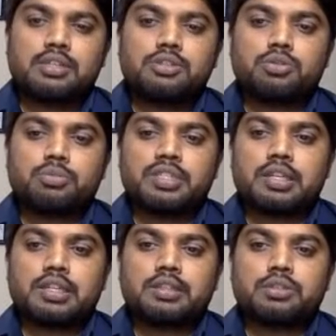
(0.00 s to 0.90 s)
So
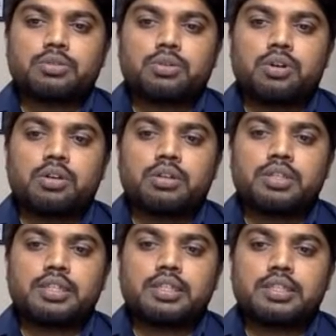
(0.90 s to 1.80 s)
basically, so all the
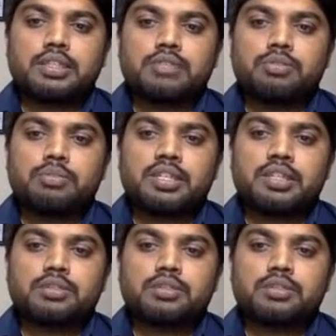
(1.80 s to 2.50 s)
details will be there.